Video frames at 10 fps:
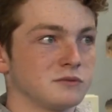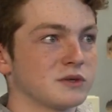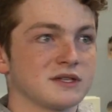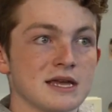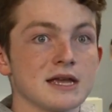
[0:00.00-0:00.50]
and
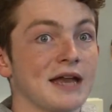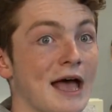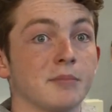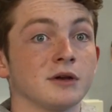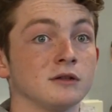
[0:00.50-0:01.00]
we're seeing it
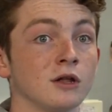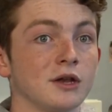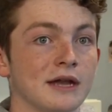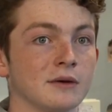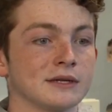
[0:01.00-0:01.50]
happen a
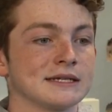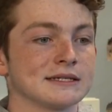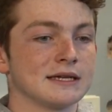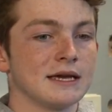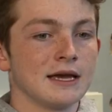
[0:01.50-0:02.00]
lot
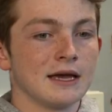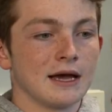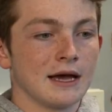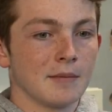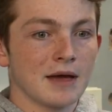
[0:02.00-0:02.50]
nowadays.
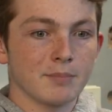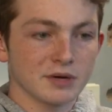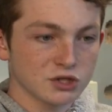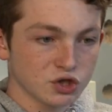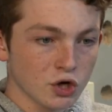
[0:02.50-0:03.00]
Um,
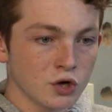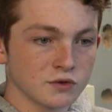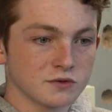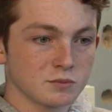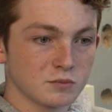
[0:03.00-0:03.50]
but it
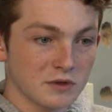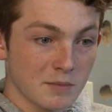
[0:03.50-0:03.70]
shows, the